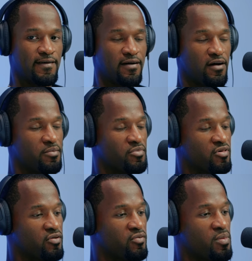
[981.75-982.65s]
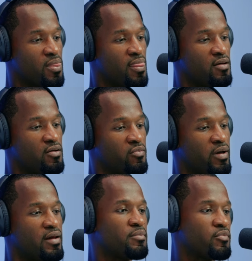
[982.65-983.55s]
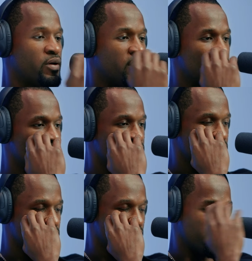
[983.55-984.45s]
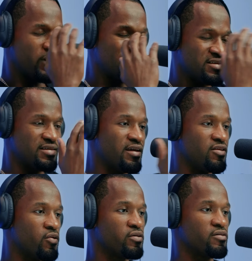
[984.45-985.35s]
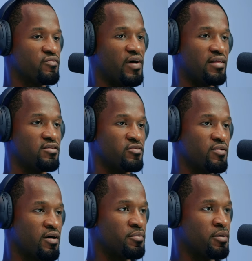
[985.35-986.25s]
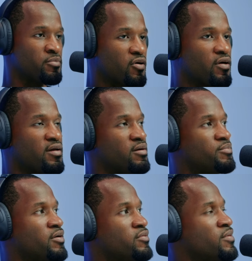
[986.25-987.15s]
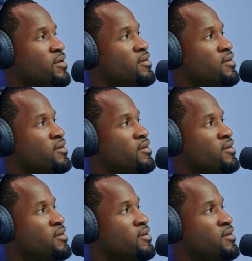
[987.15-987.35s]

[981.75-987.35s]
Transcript: Um, so when I'm when I'm you know, when I say know your value, I'm, I'm talking about